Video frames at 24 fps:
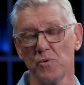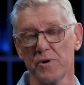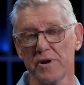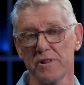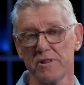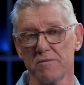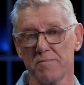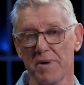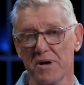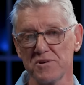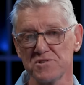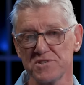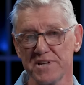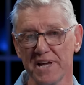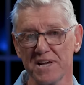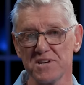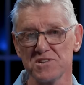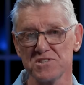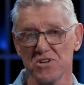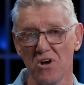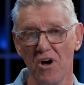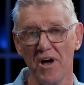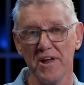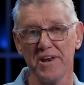one of the most
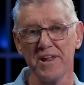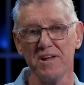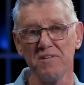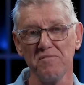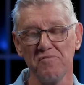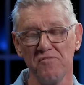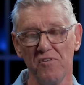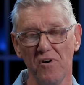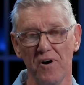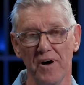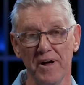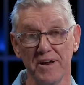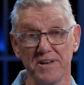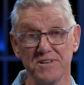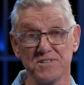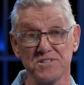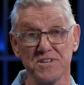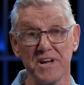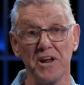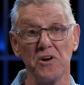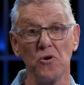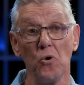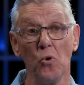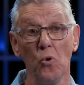exciting
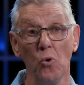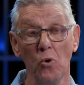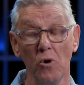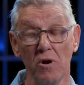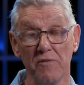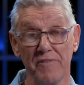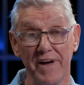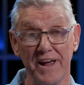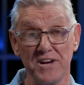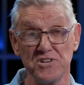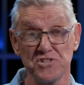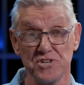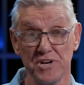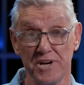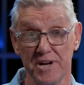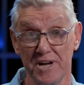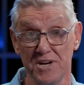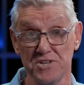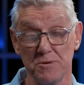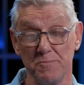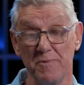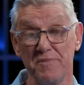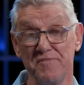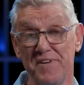finds in all of ancient
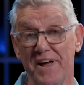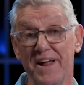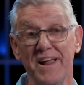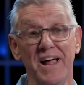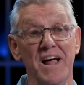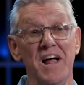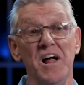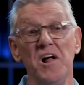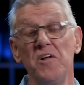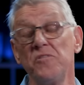Egypt, in fact,